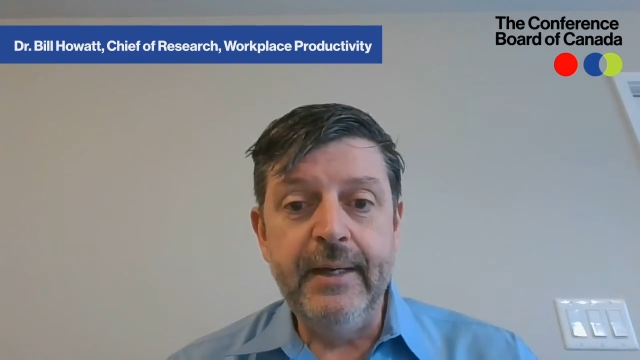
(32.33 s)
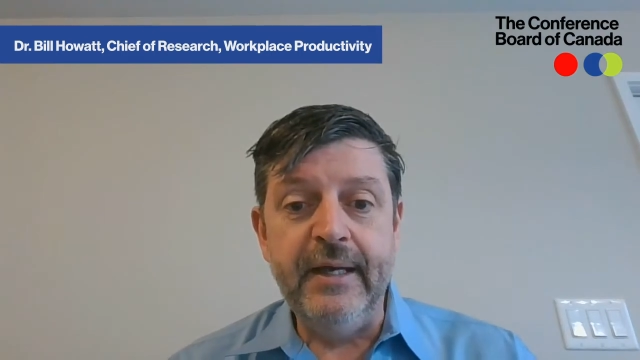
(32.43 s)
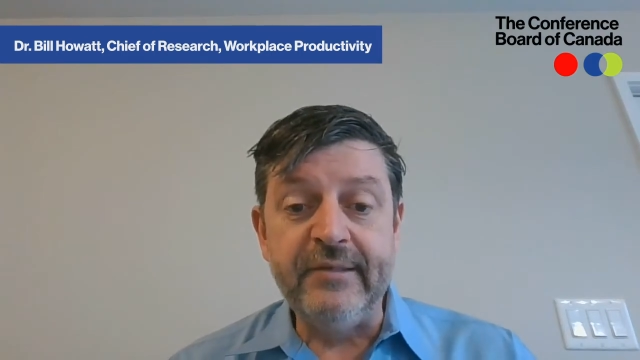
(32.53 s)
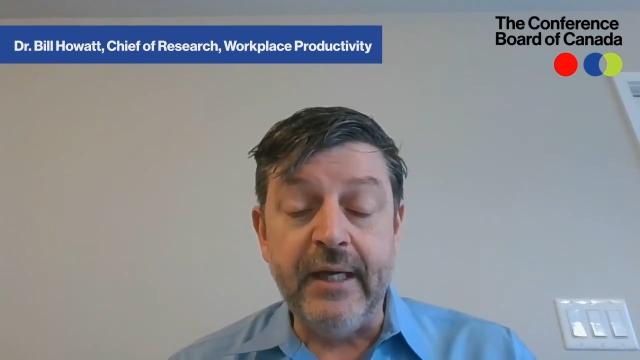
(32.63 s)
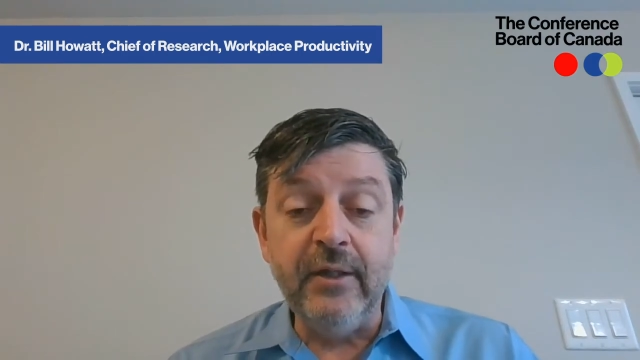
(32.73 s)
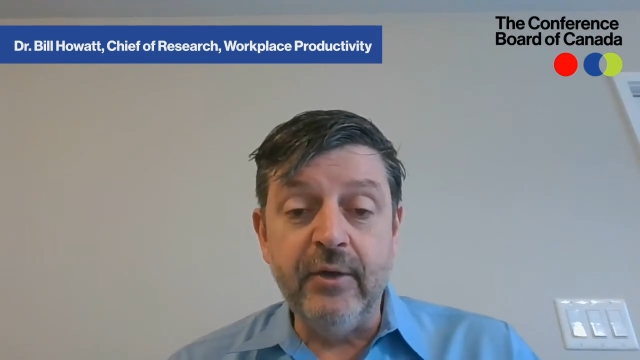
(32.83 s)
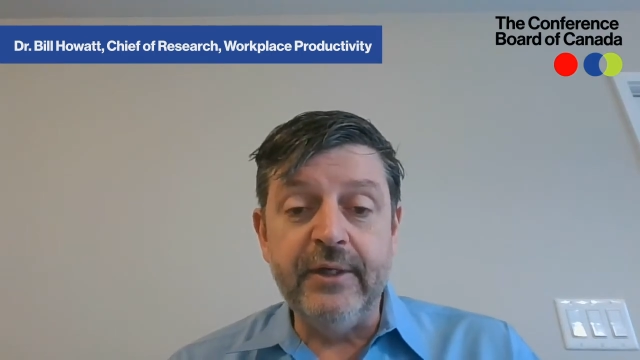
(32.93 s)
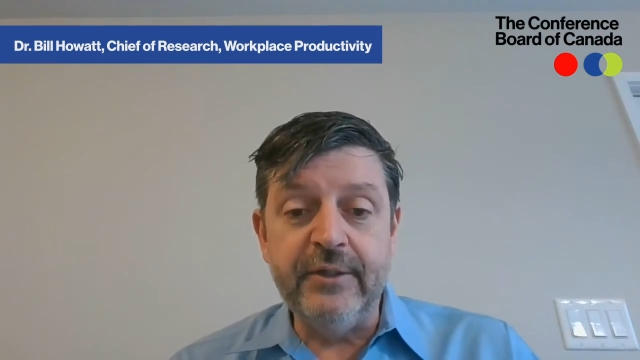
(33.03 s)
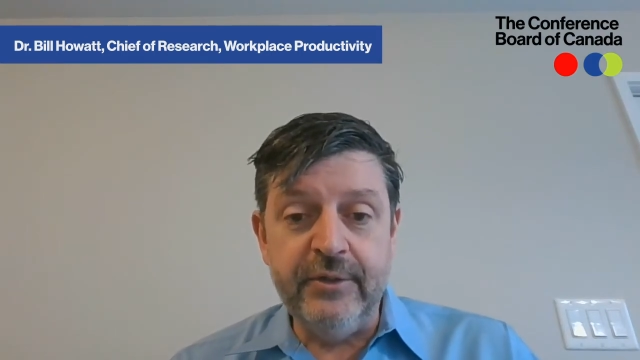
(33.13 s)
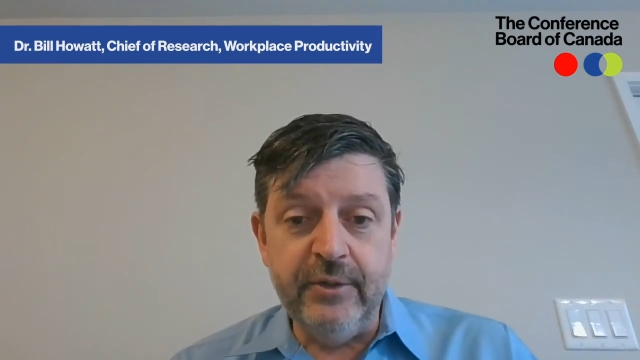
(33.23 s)
As I look
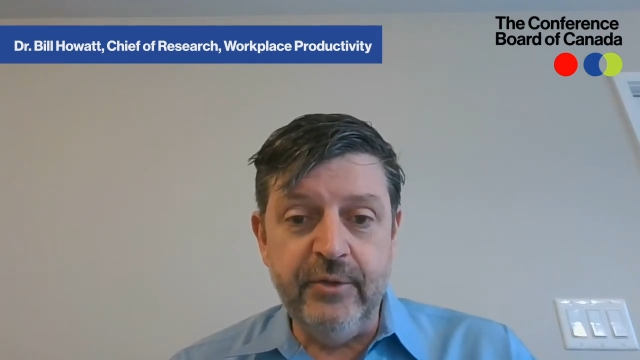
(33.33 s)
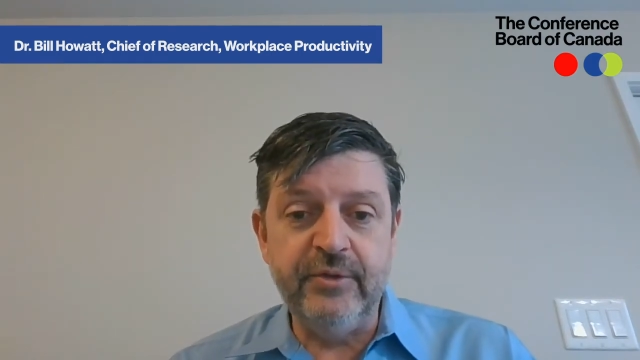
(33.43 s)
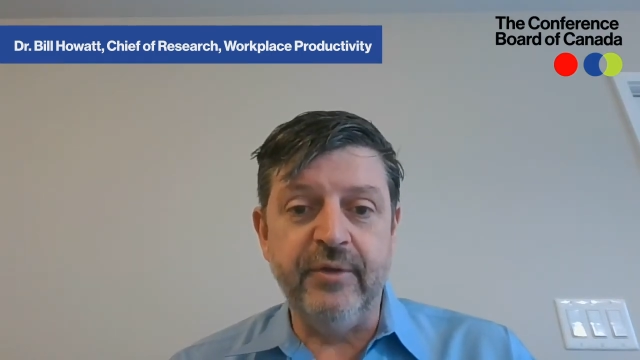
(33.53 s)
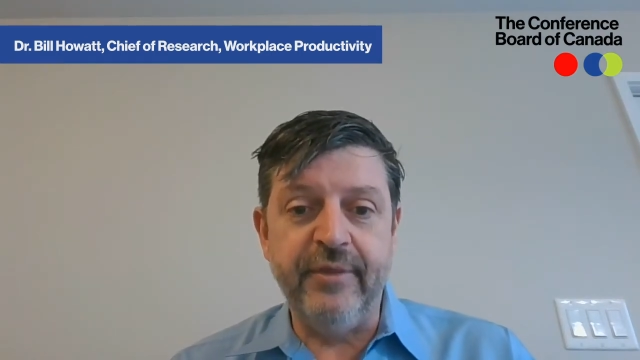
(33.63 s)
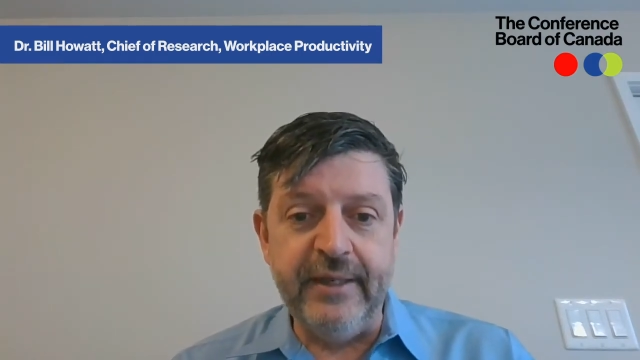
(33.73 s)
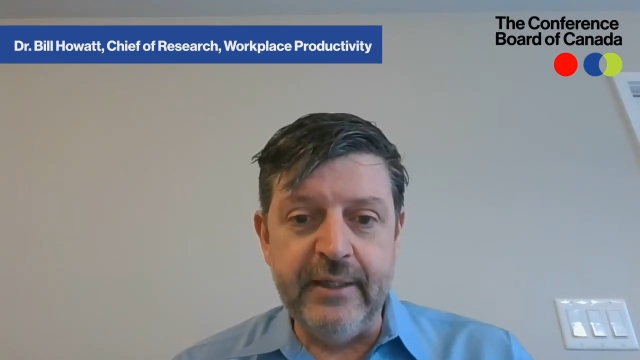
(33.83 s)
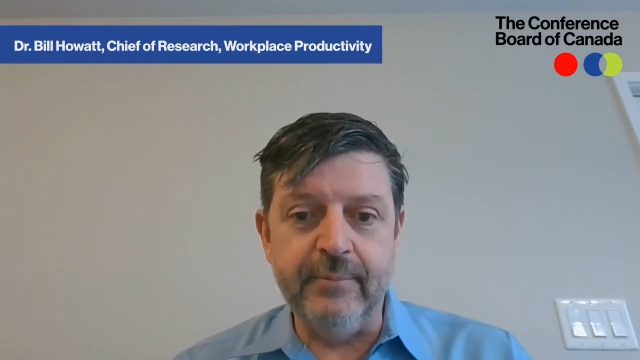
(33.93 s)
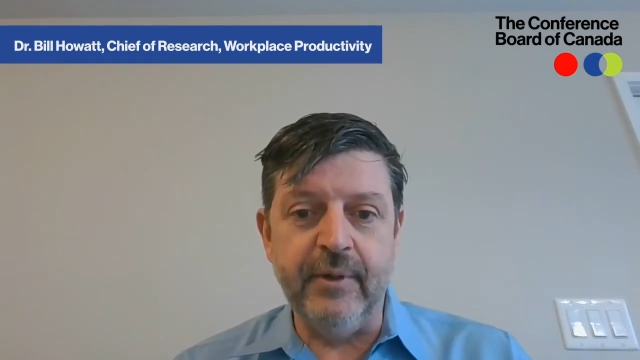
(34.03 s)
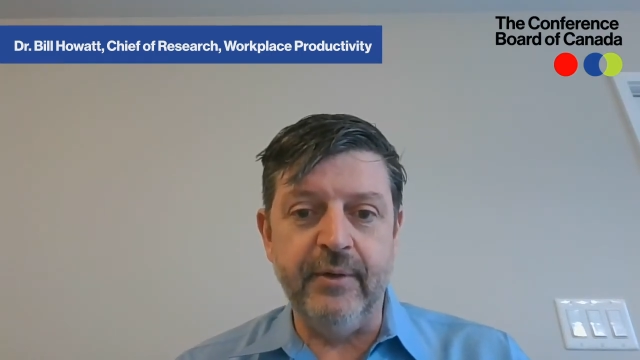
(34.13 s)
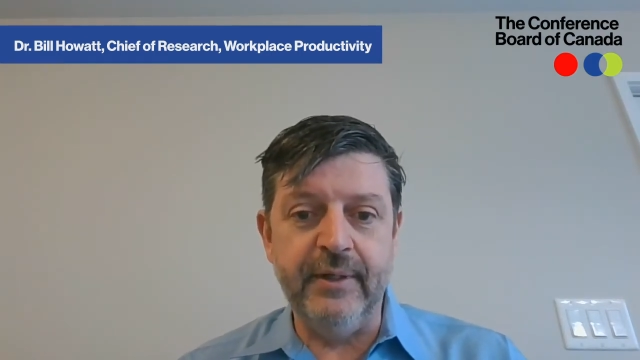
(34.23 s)
at the news and think
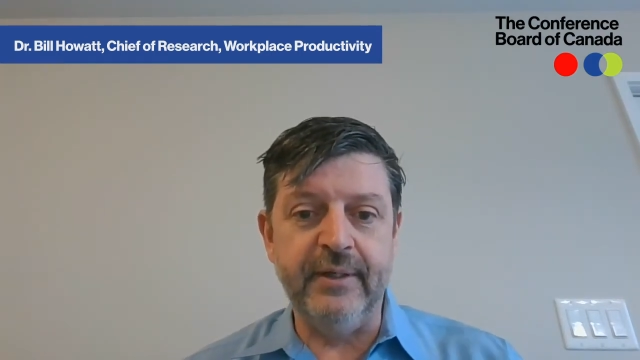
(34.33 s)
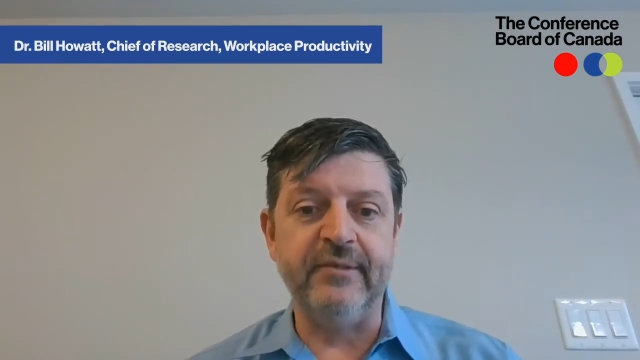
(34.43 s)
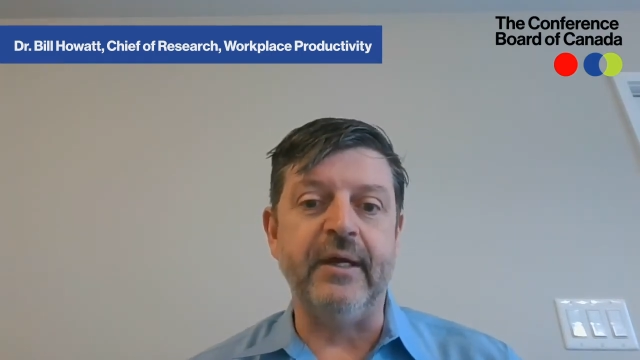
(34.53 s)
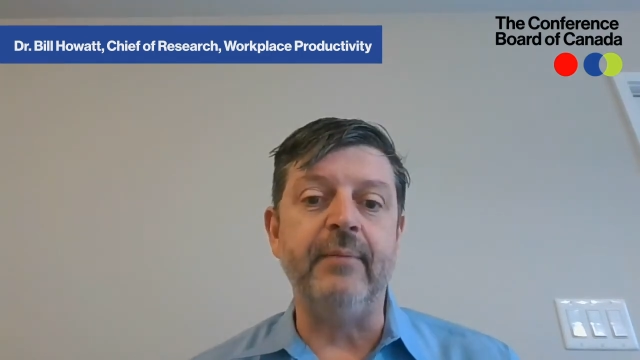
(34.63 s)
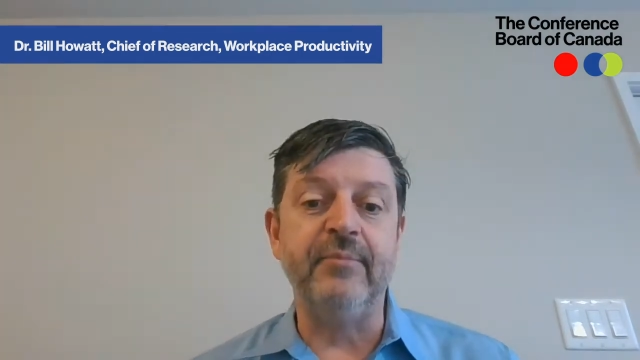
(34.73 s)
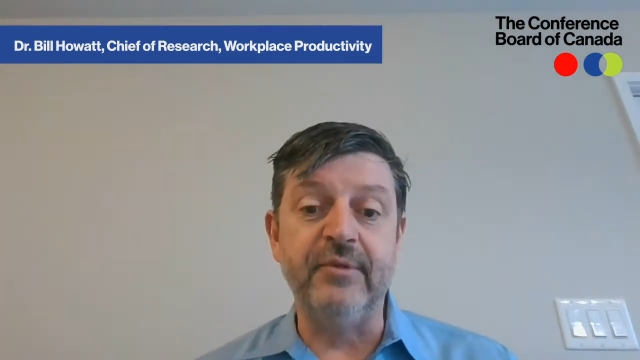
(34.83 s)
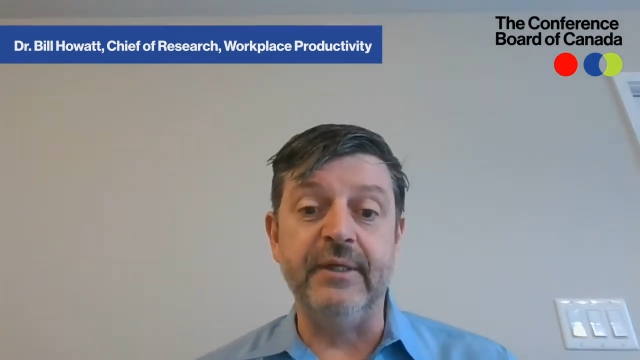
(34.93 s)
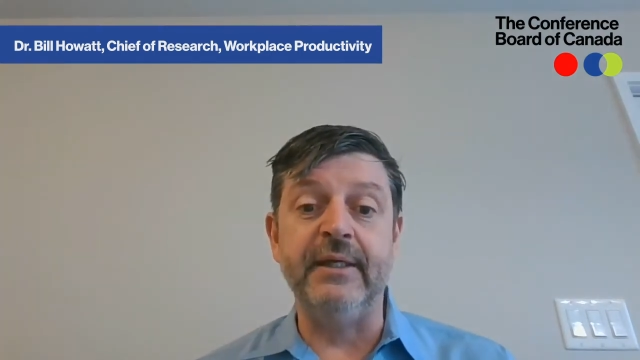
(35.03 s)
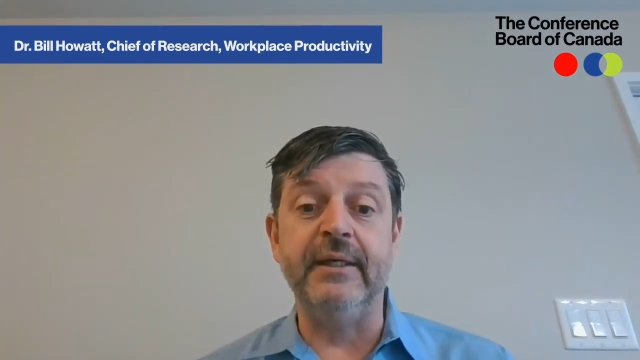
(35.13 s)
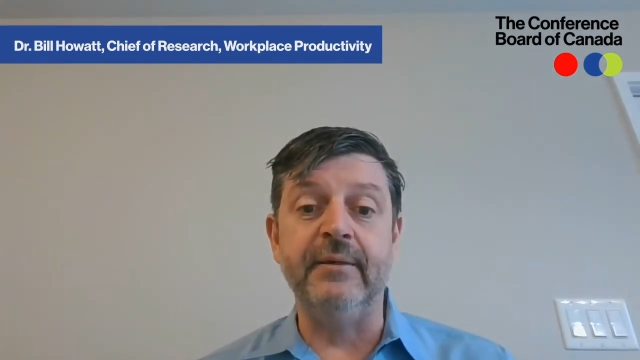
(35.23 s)
about it, as I'm
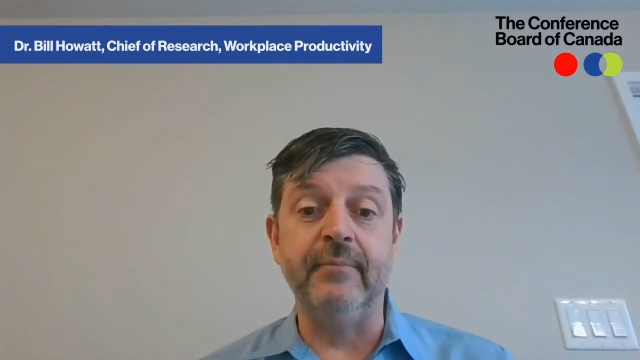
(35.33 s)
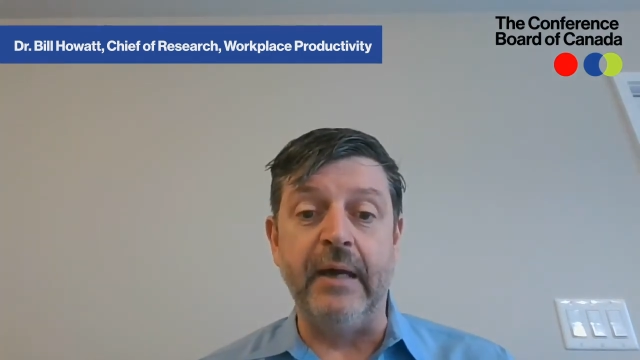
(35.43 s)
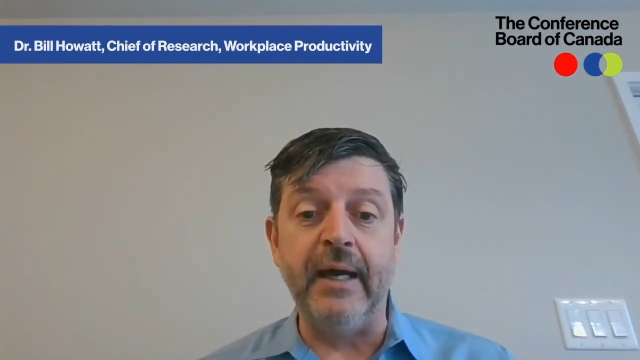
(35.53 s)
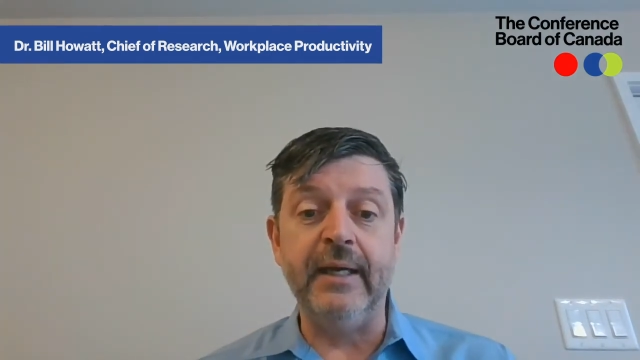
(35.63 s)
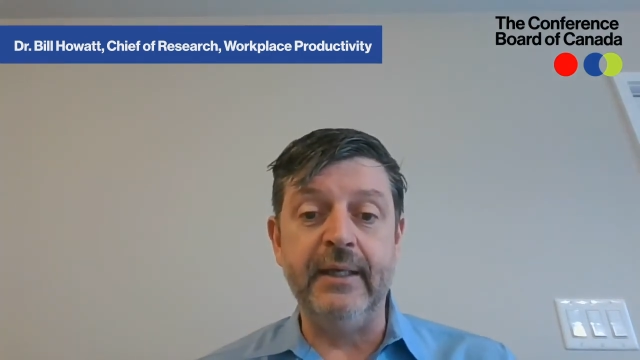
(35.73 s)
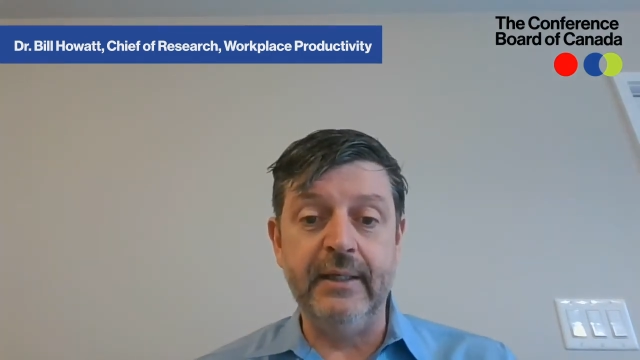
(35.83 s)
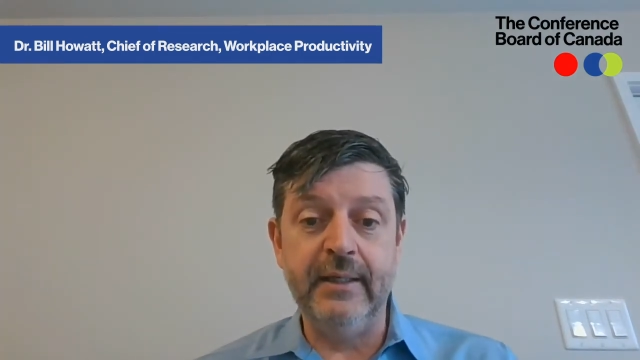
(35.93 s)
sitting in my